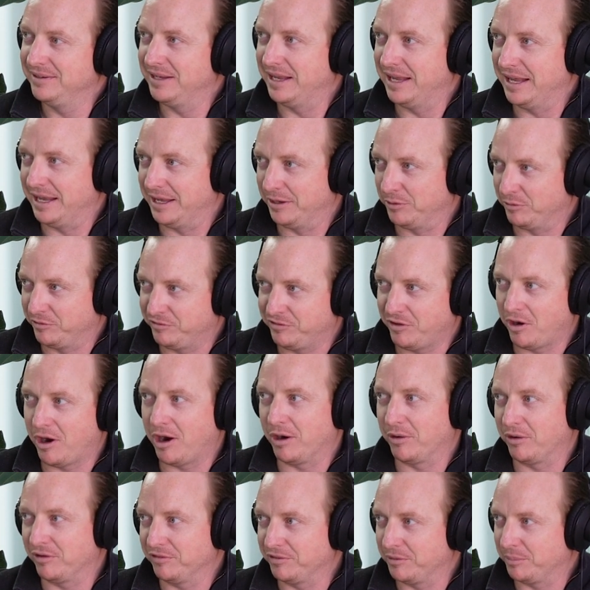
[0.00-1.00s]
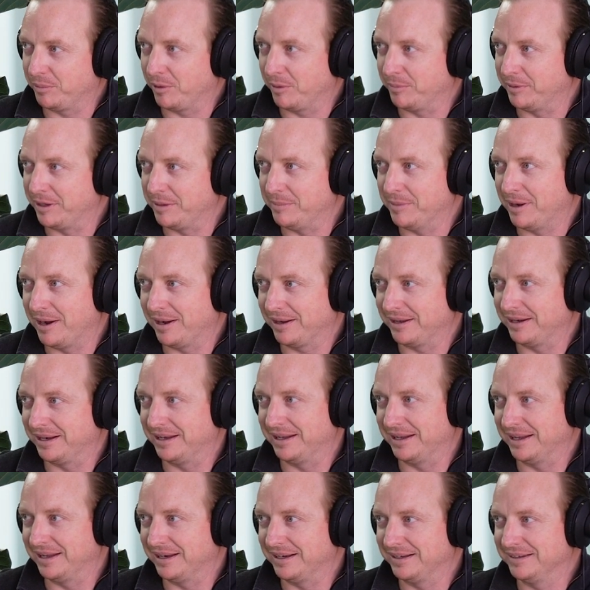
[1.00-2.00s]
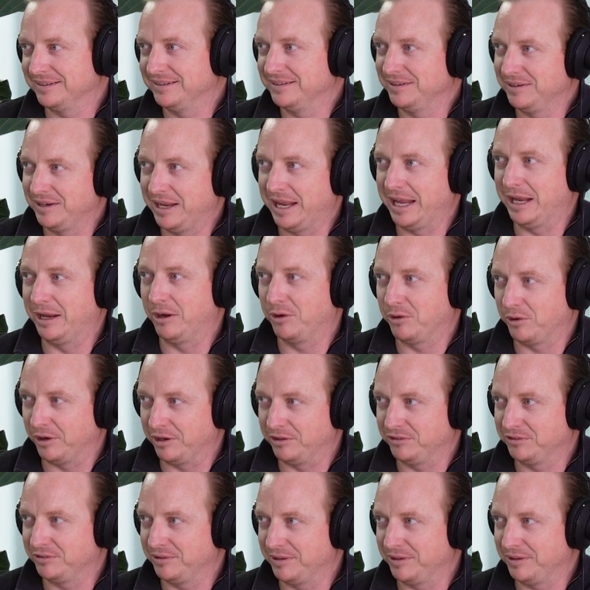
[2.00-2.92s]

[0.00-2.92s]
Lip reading: it'll fire off the property market again, increase